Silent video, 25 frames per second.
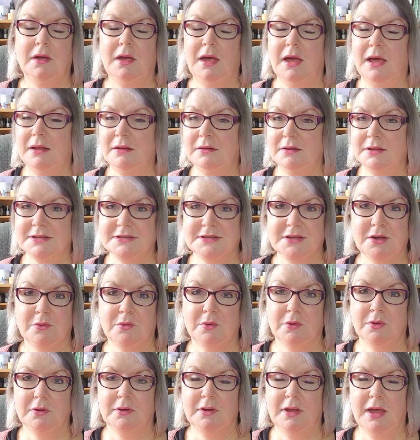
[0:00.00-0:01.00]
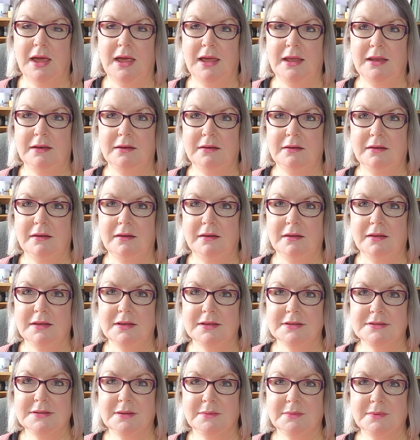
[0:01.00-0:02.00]
and so on and
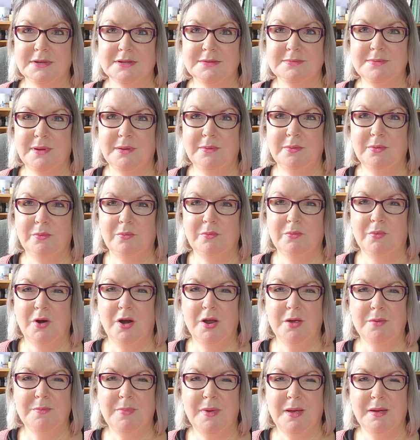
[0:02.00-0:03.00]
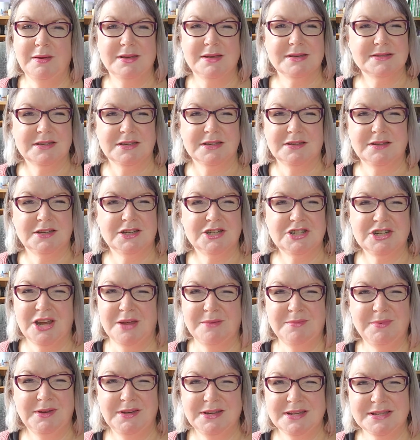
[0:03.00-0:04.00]
sometimes people worry about because the
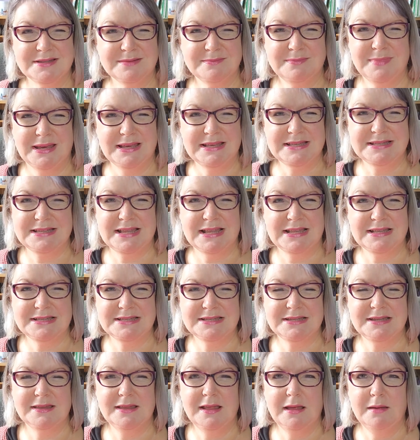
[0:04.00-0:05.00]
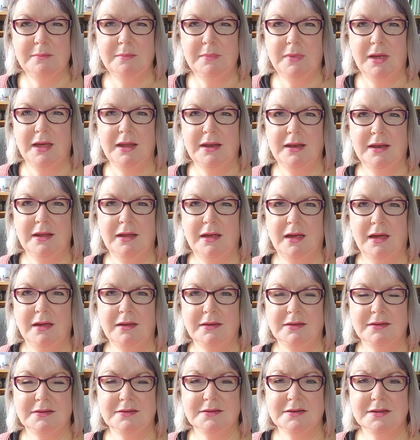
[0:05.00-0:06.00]
shaping doesn't make sense to them and I